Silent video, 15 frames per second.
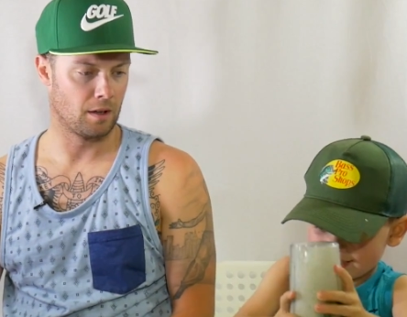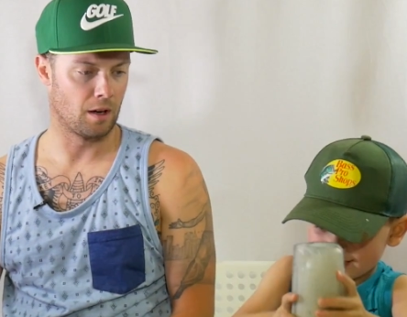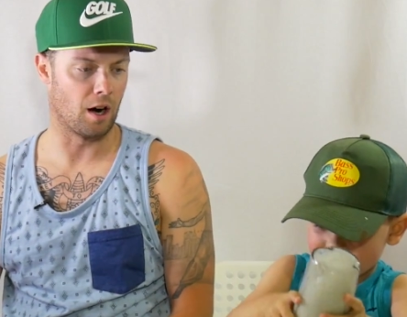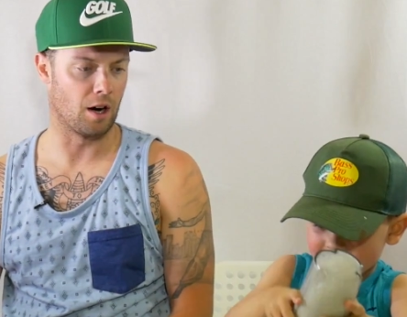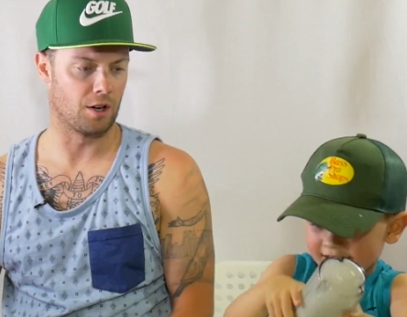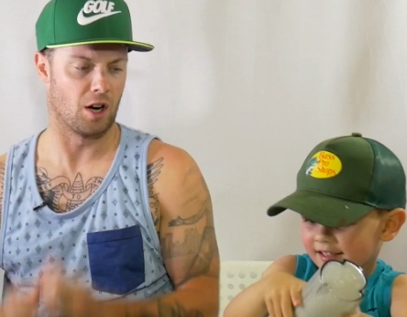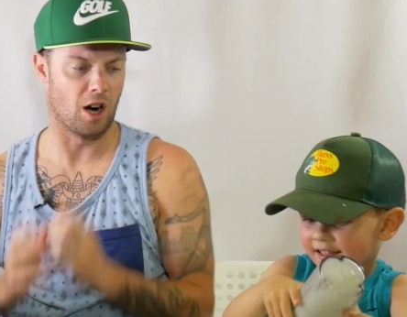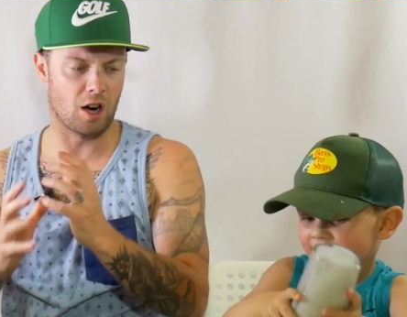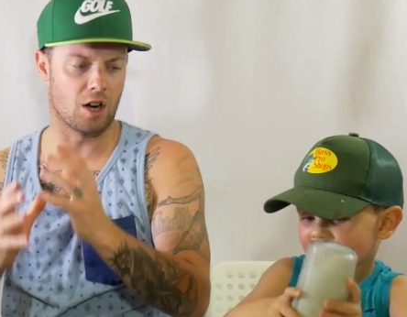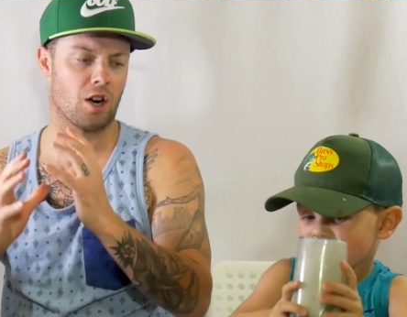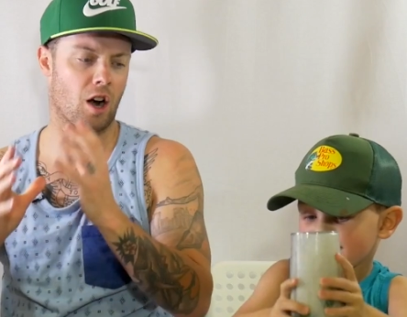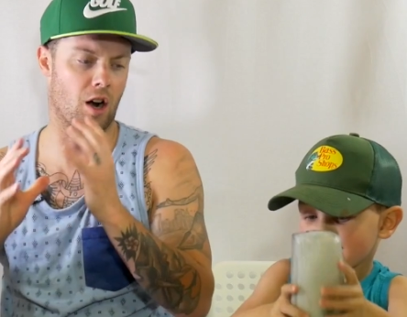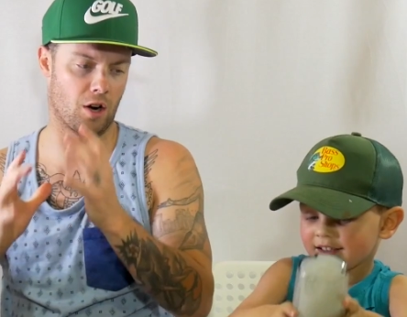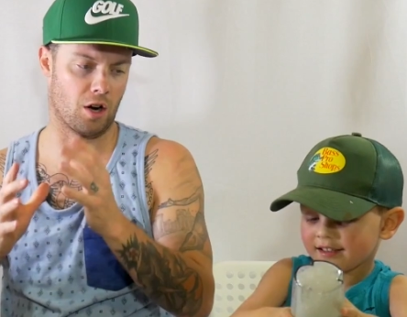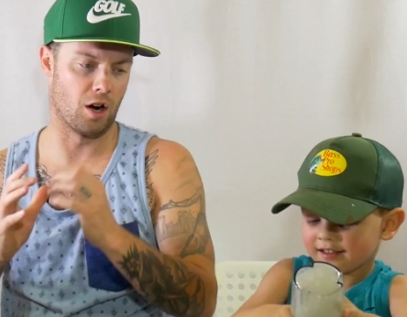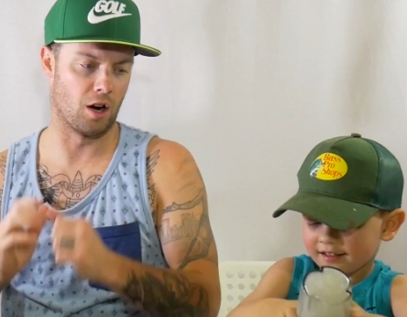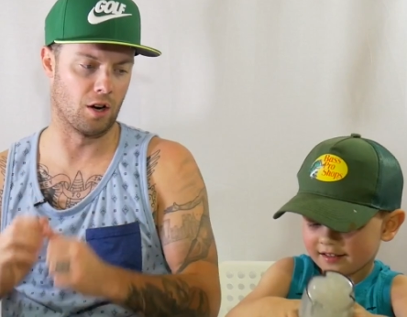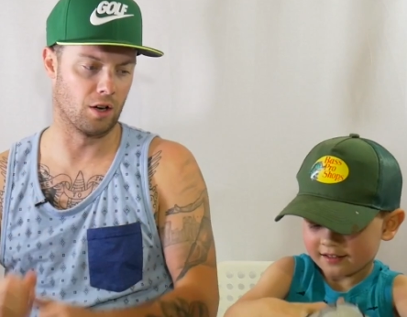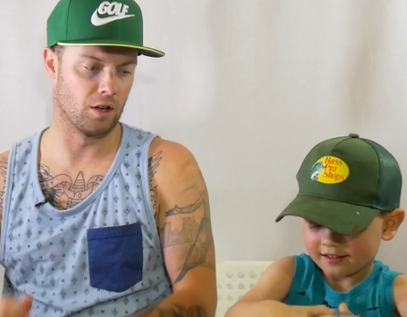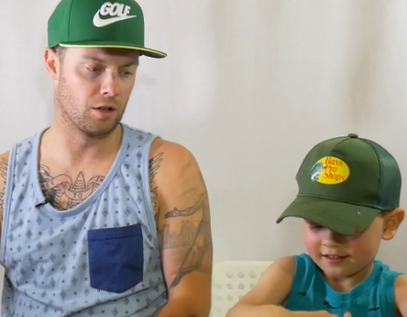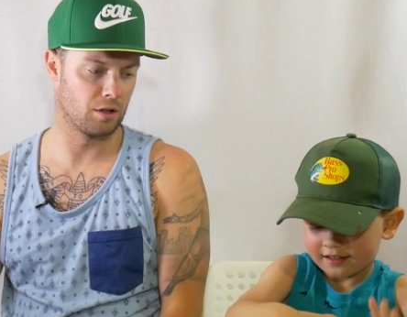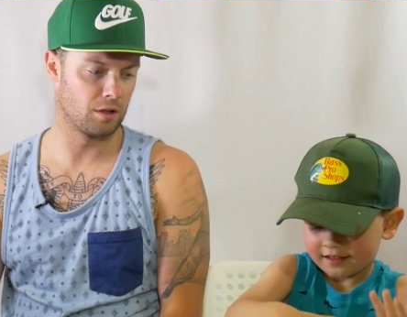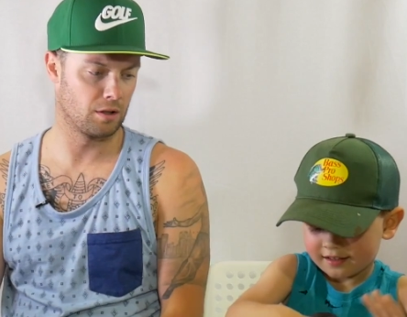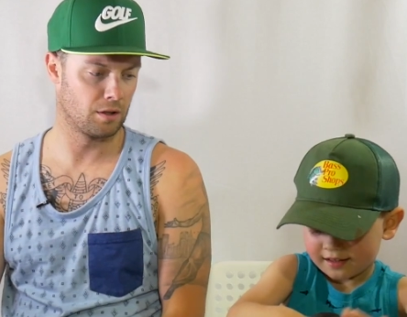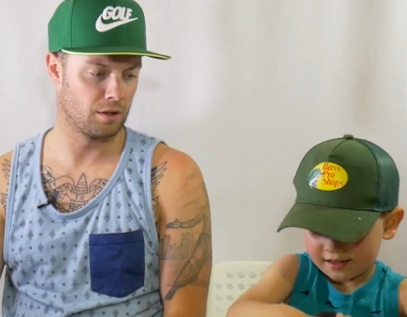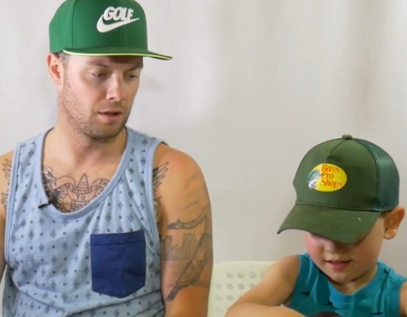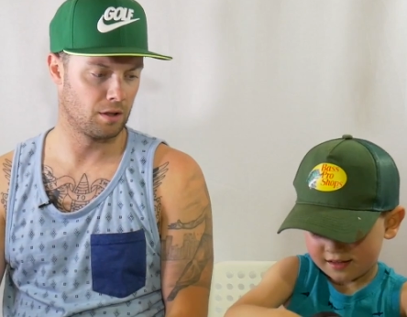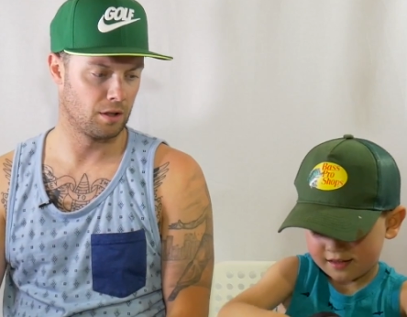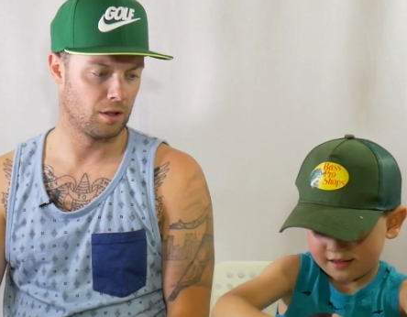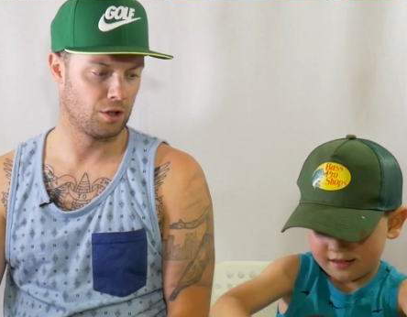Speaker 1: Hard, harder, harder, harder.
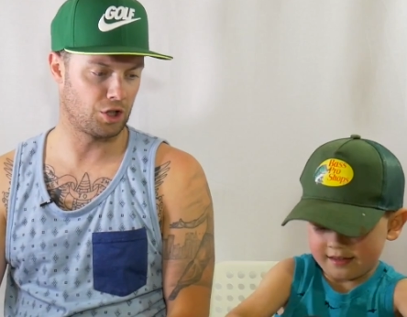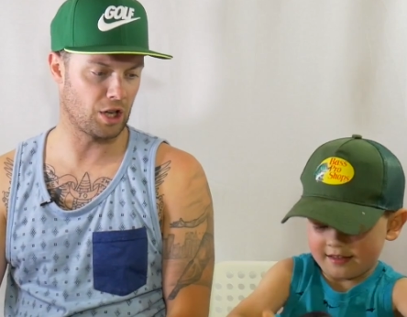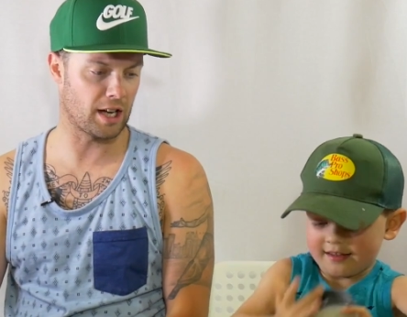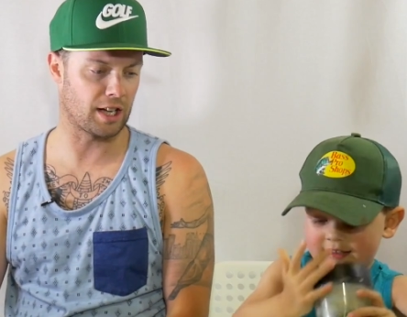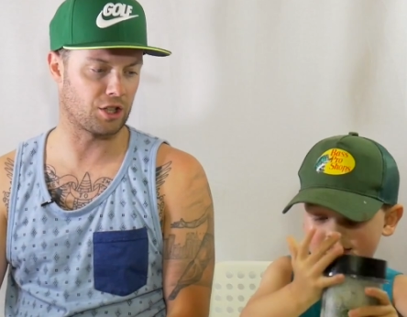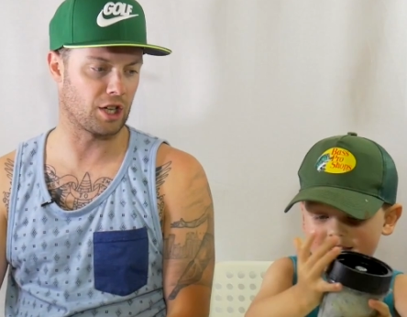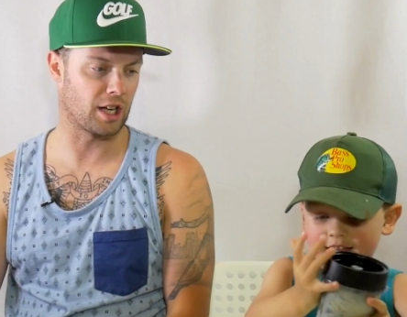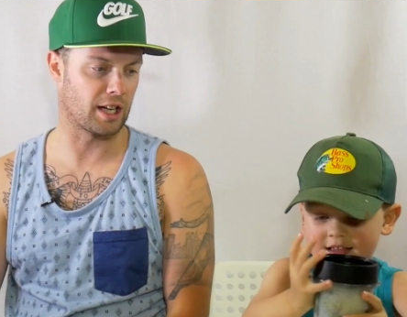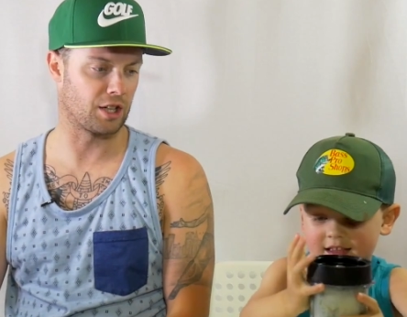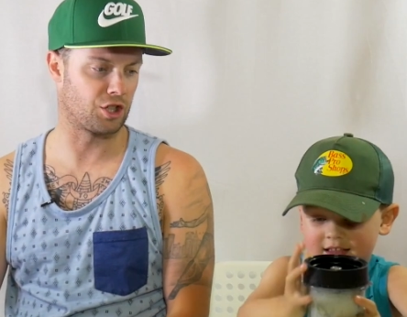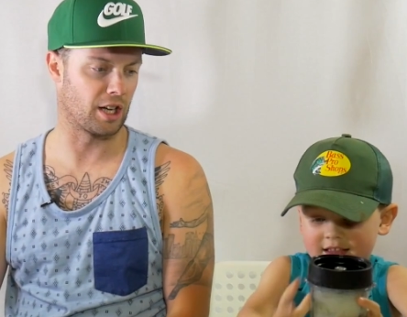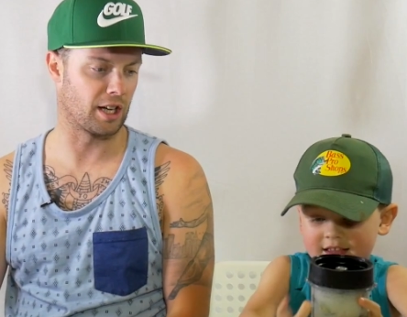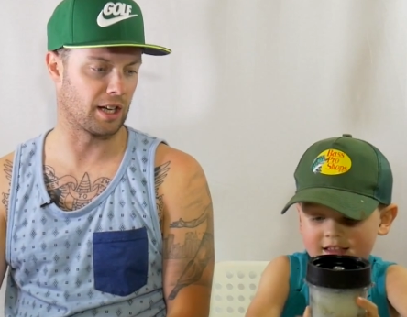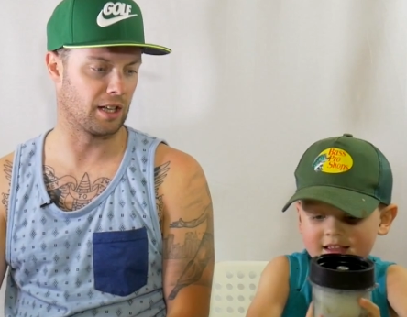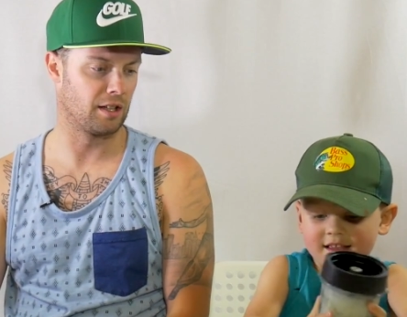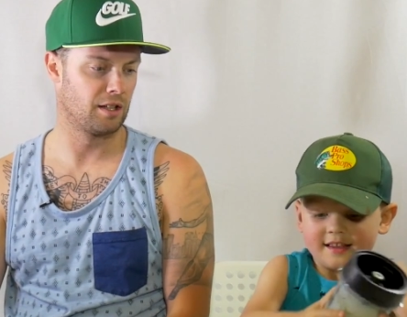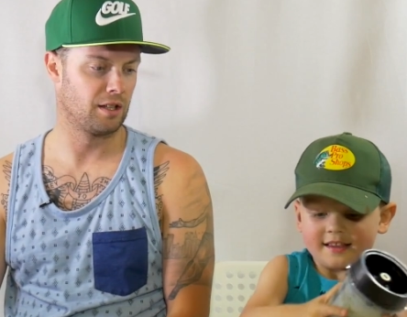Shake it, shake it, shake it.